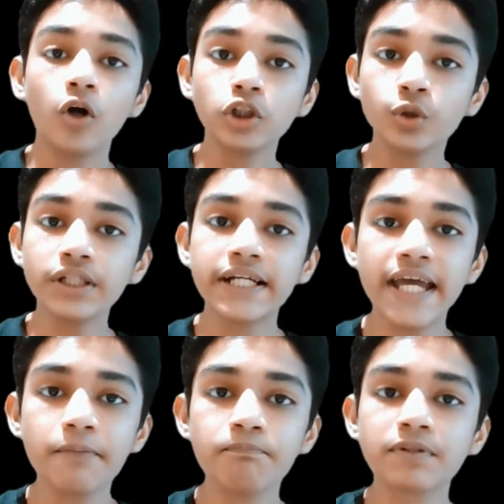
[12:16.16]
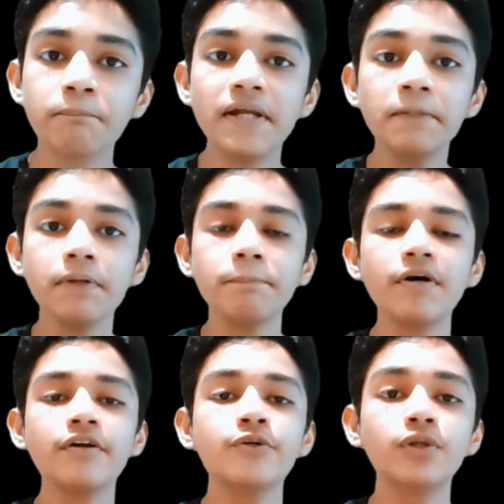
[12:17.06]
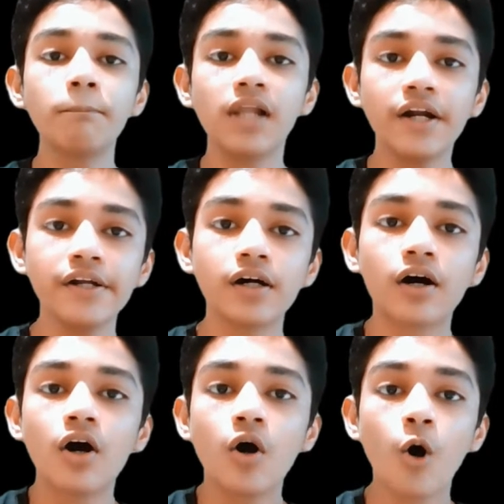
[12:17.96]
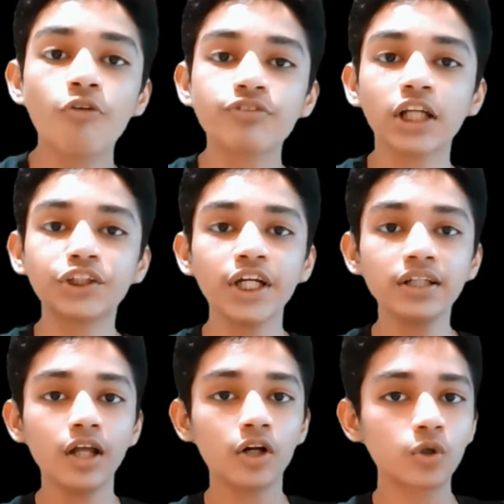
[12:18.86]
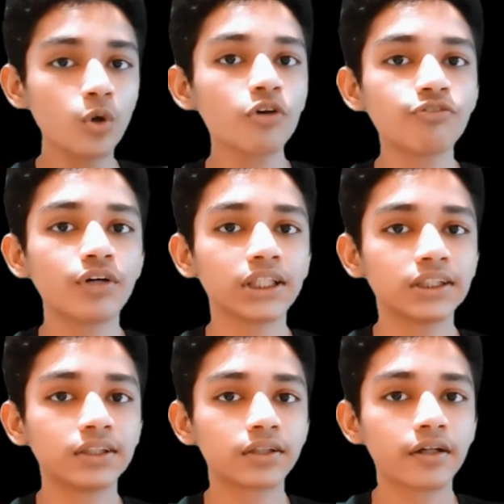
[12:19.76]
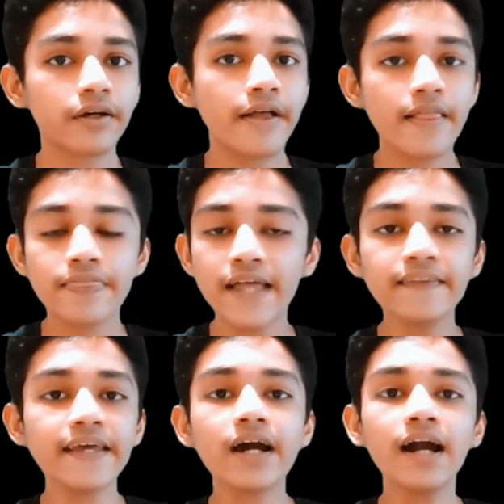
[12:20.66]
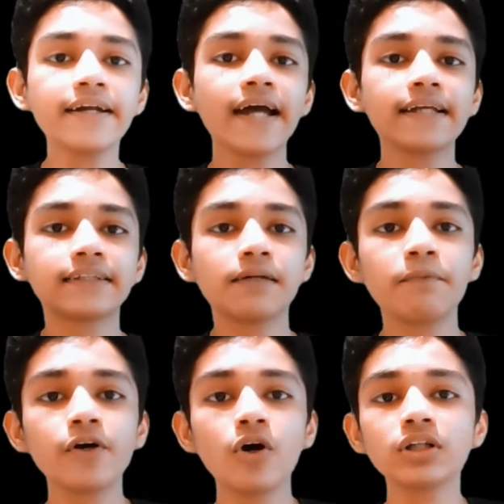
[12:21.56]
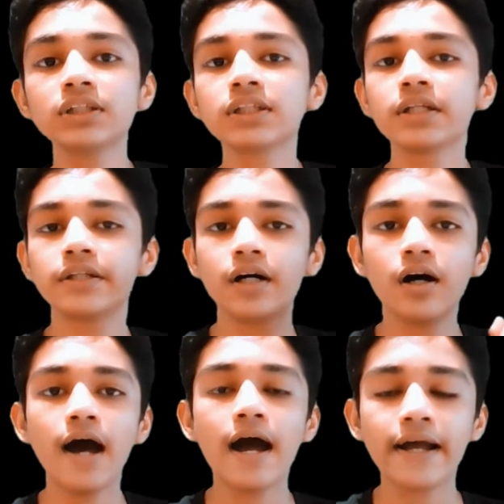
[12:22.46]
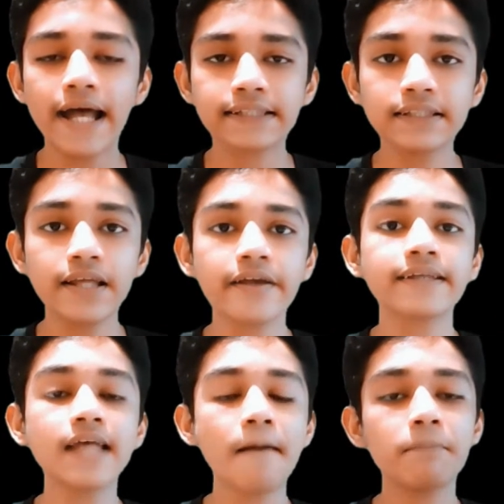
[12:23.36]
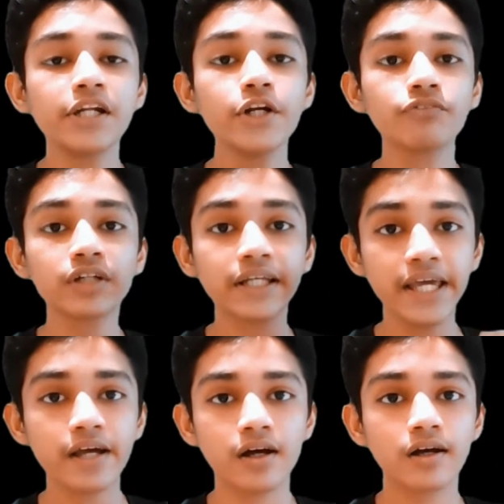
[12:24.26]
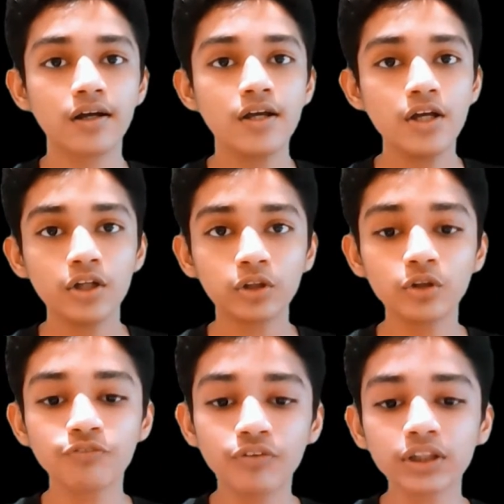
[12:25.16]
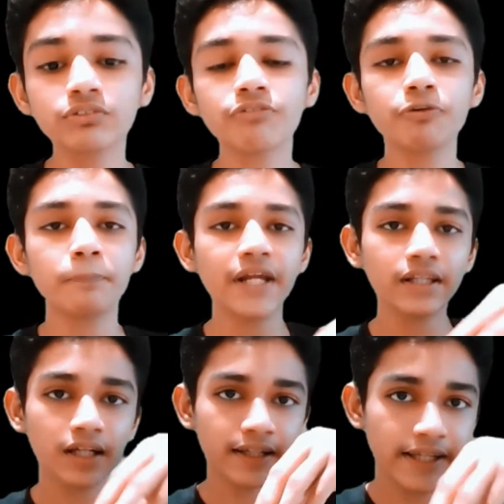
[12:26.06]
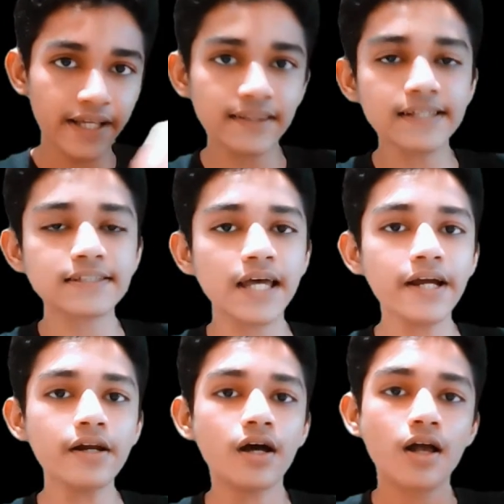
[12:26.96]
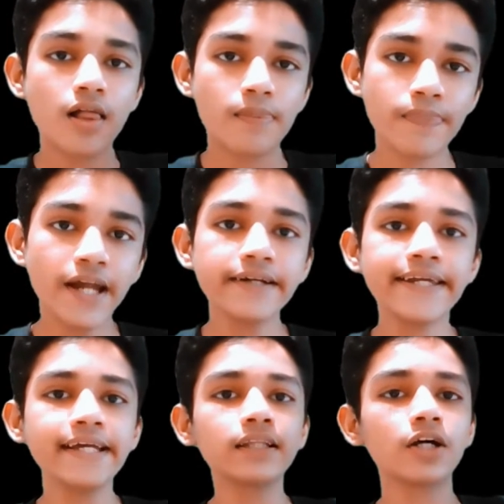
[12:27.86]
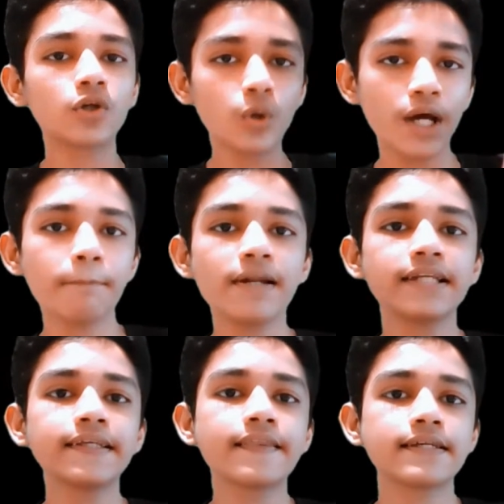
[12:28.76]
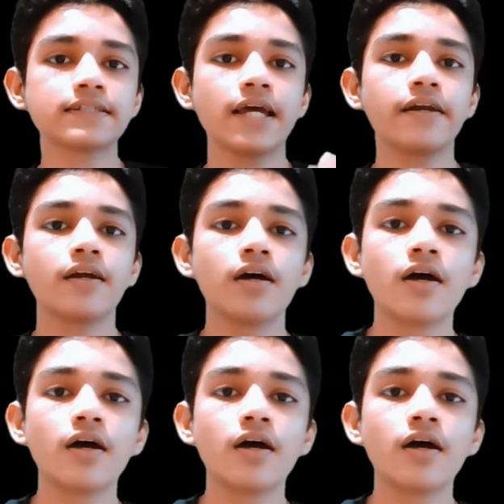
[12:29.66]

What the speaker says: Also in games, many people do the blunder of touching the rook first. Then they can't castle because the castling is the ability of the king. So first we have to bring the king this side, then take the rook and place it this side.